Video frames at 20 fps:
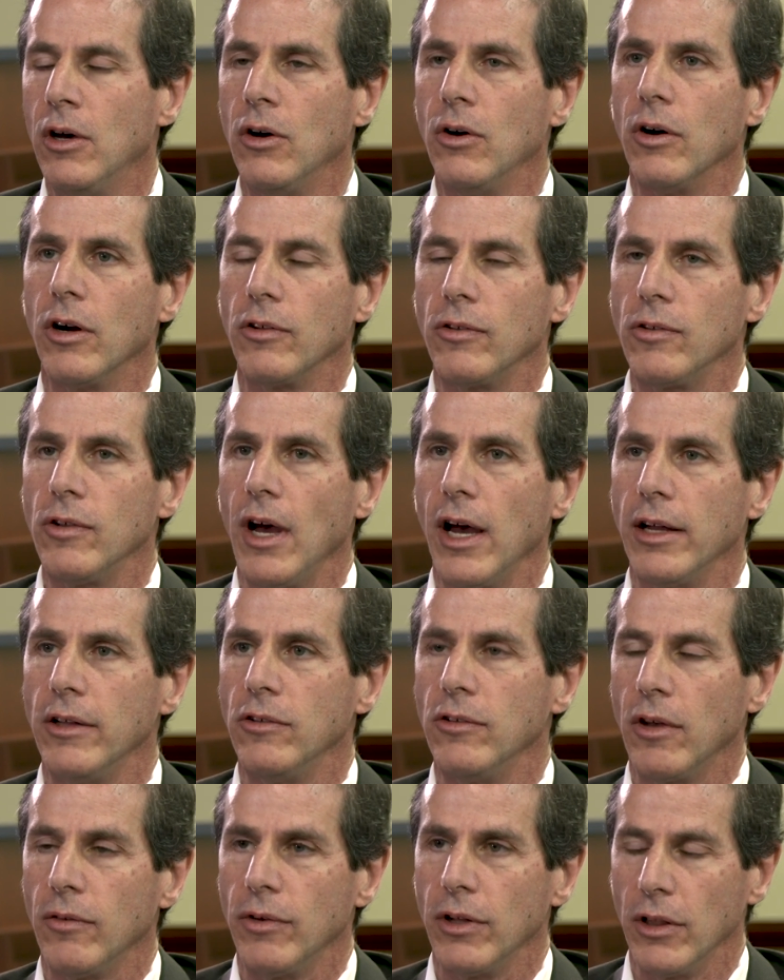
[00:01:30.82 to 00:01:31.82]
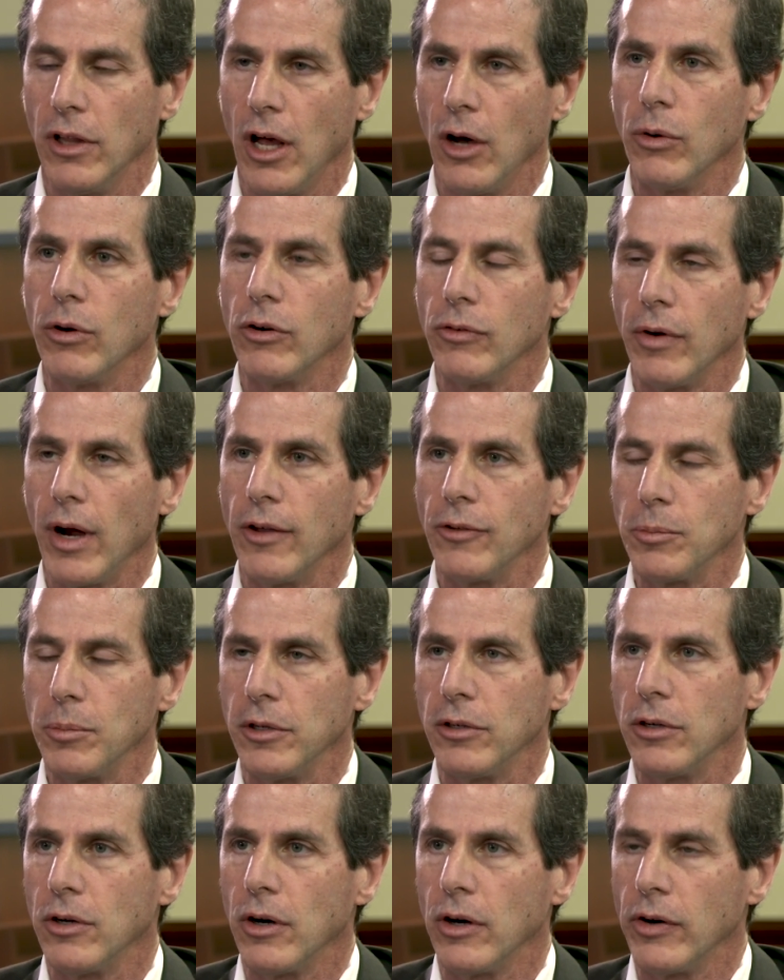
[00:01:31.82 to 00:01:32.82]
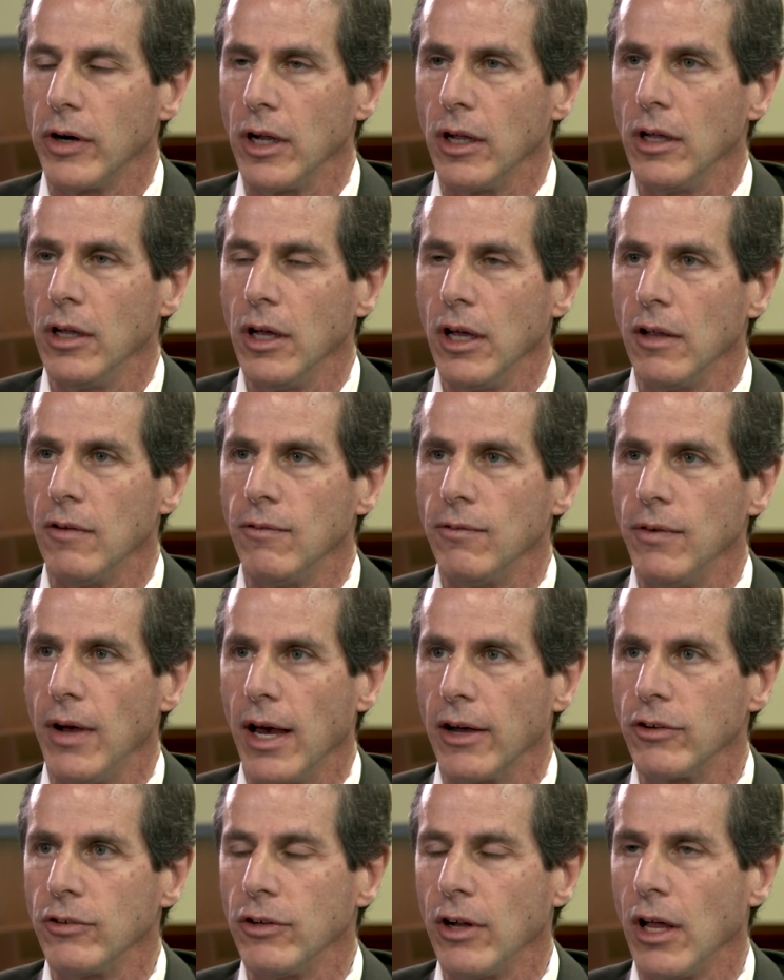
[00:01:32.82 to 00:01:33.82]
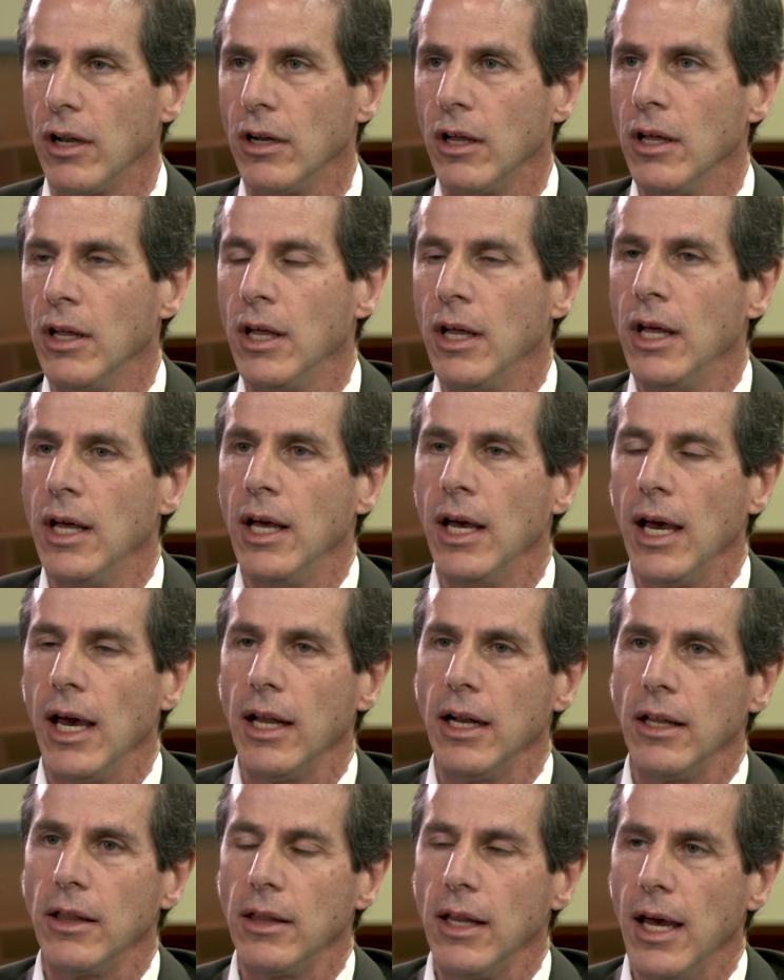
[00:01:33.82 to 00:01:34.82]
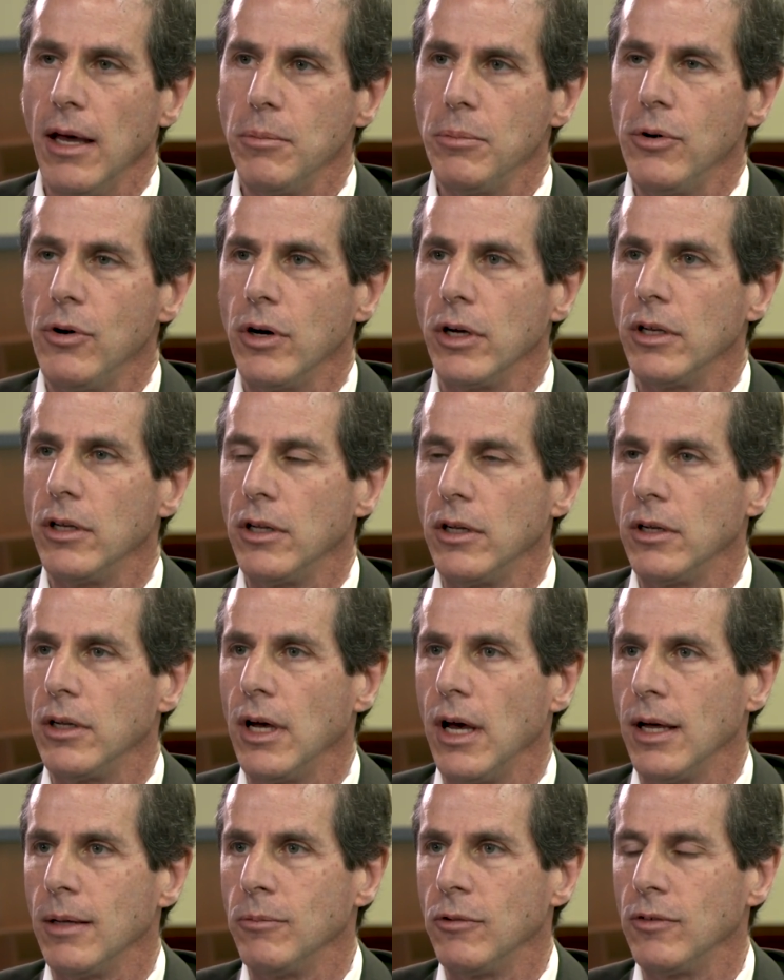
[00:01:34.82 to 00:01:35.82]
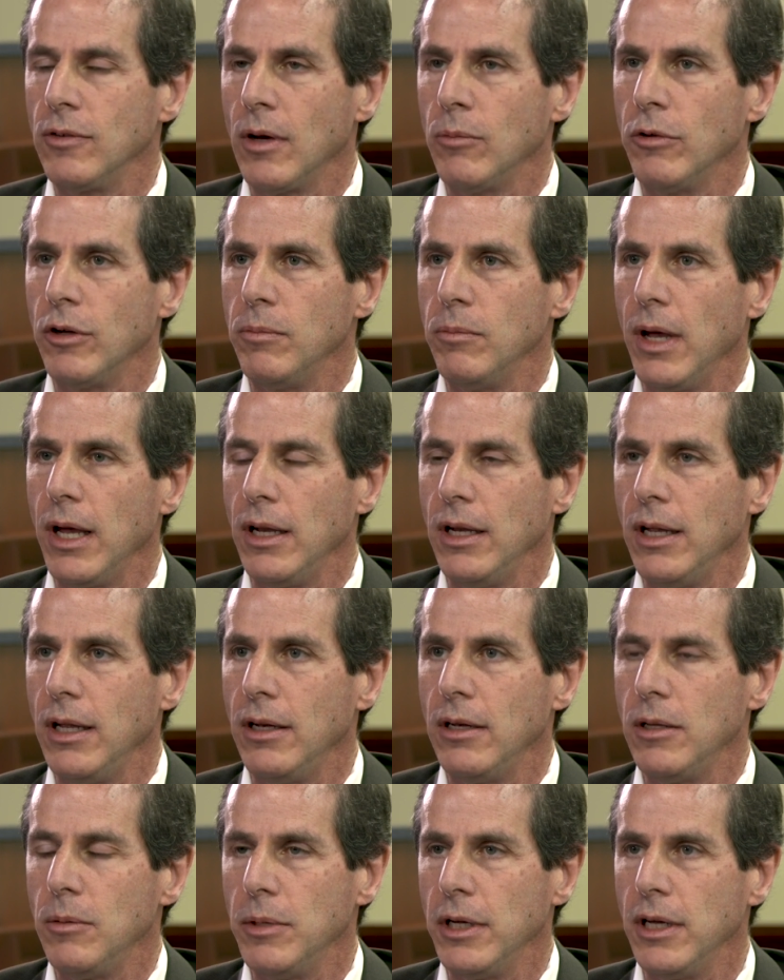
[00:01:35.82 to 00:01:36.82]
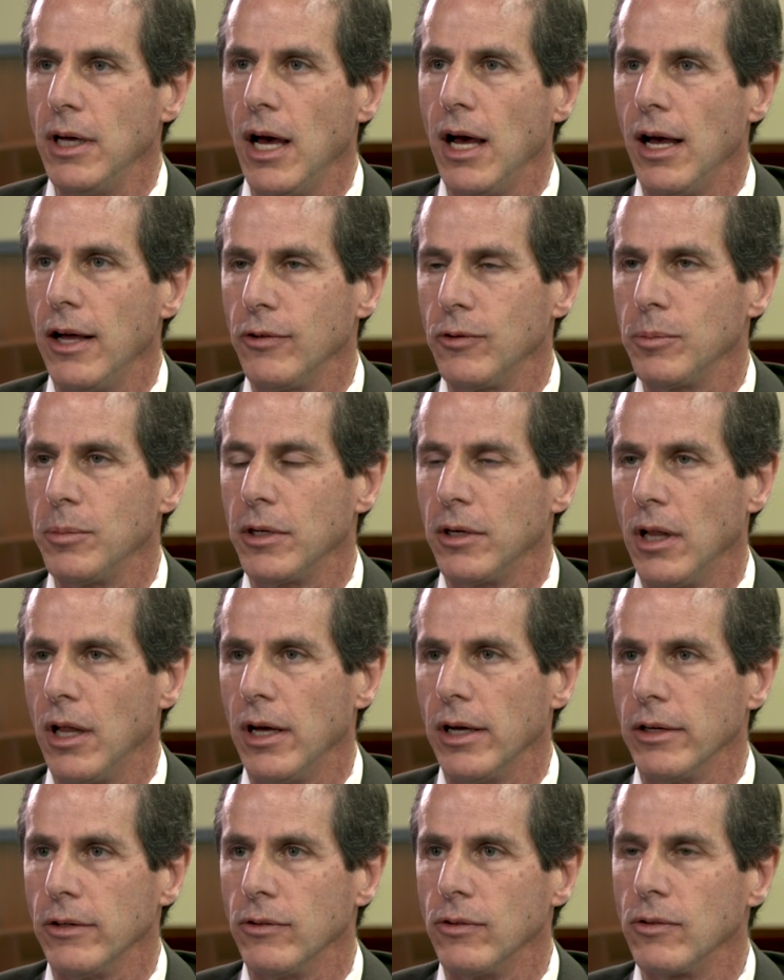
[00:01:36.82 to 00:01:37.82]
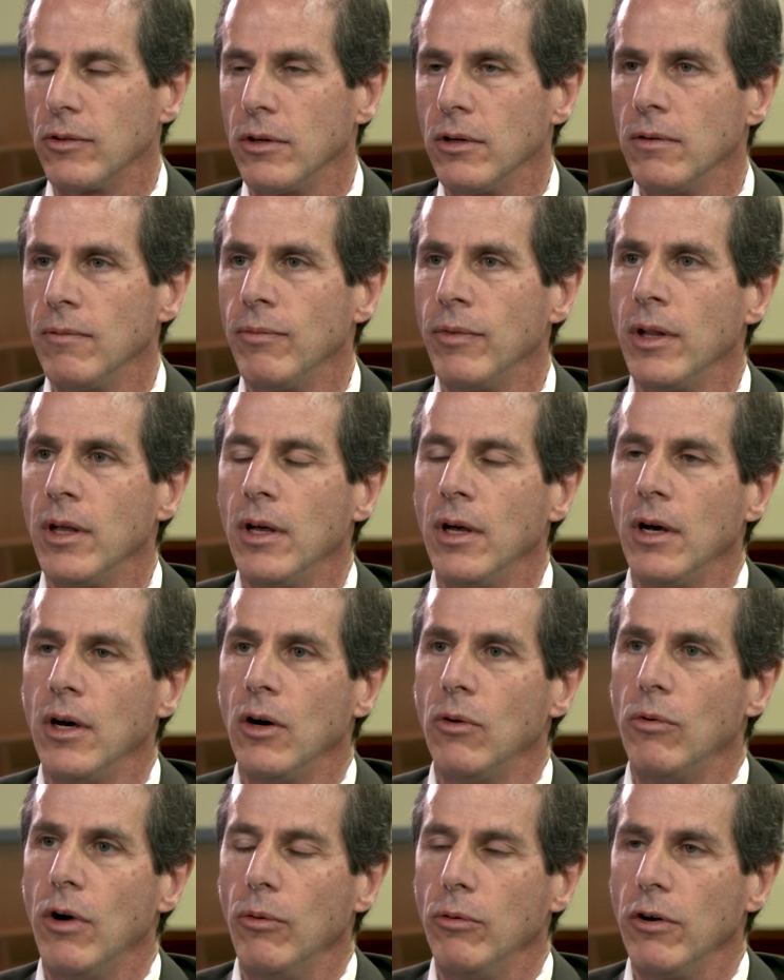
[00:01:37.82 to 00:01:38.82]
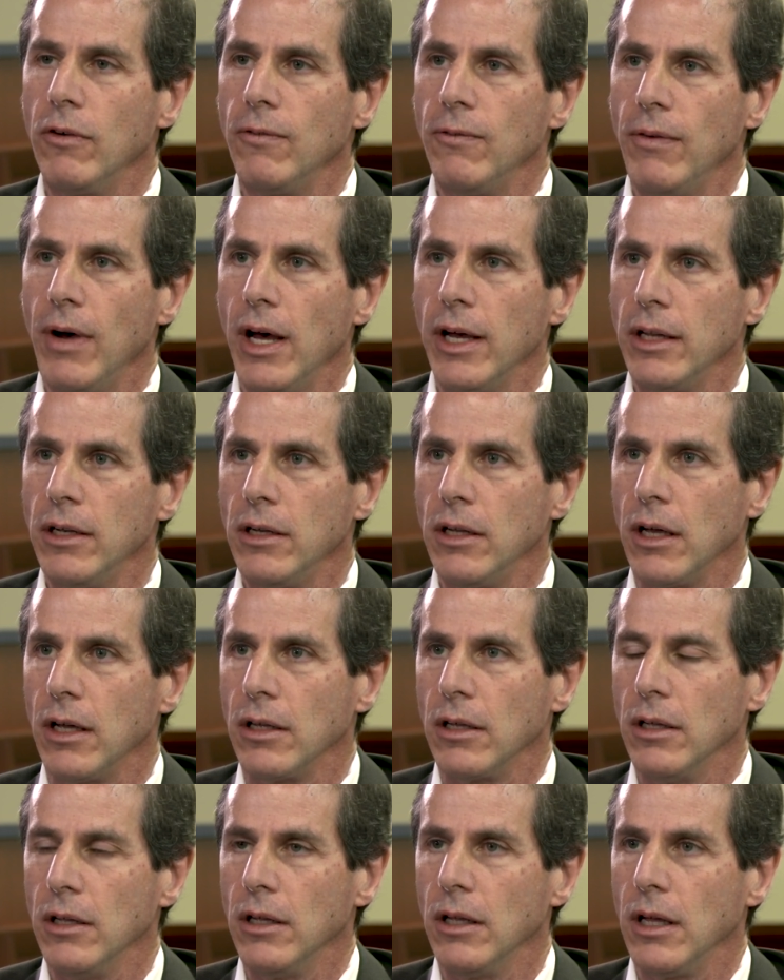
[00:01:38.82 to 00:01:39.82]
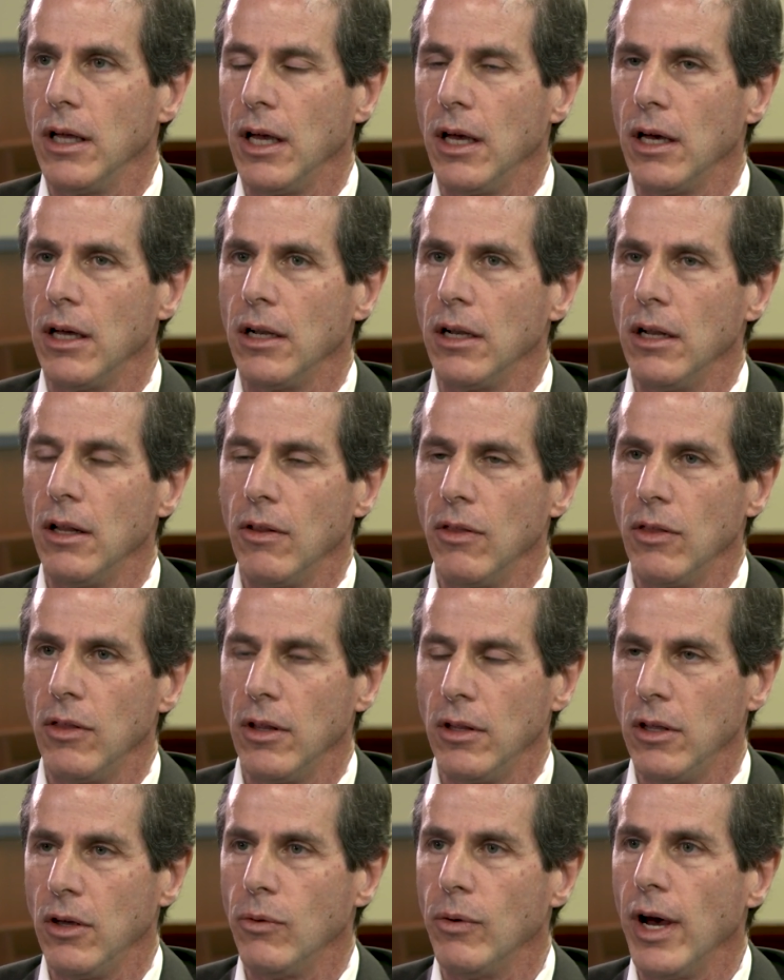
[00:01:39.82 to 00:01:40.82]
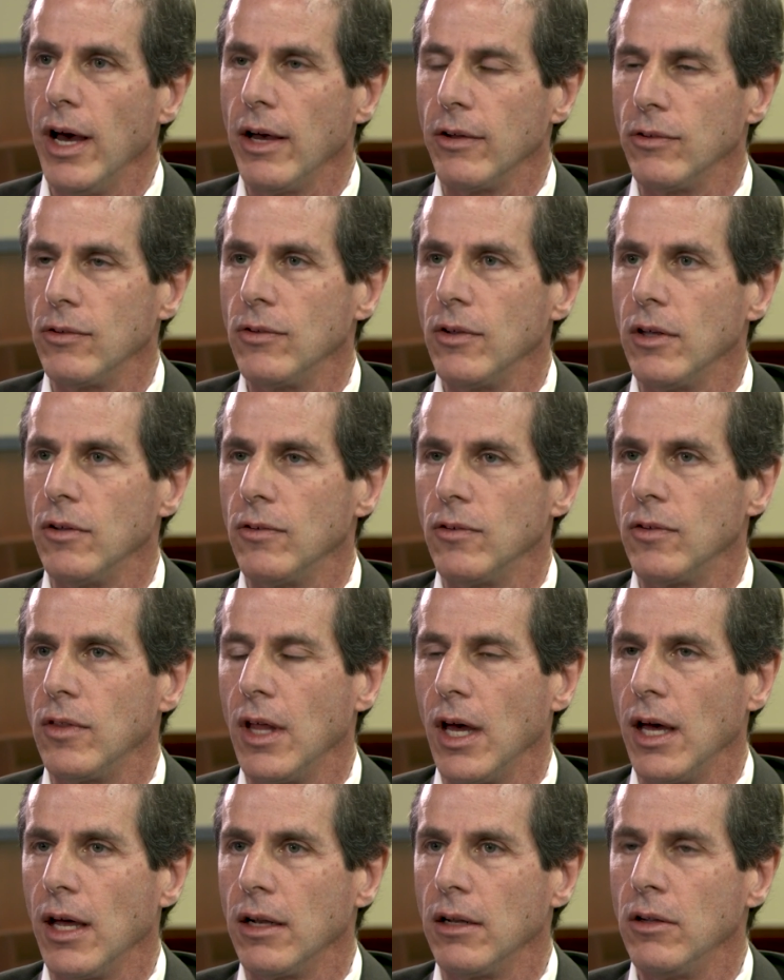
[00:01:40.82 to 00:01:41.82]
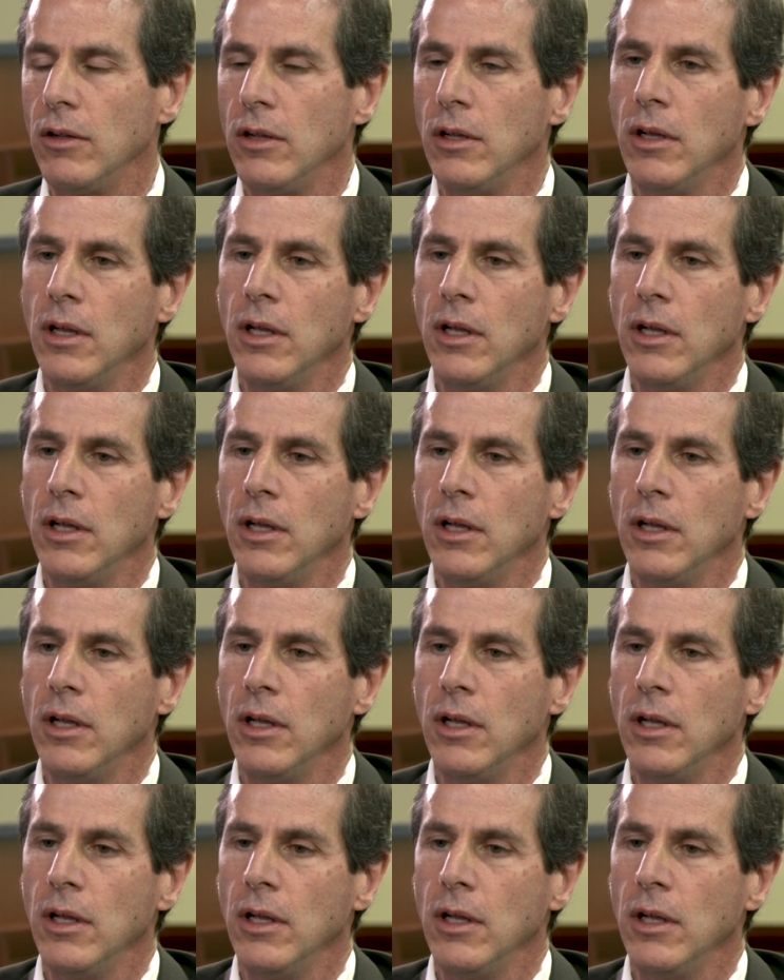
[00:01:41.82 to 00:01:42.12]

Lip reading: or signs of a lower respiratory infection. And at that point in time, someone may need to be hospitalized. What we're finding in the US is that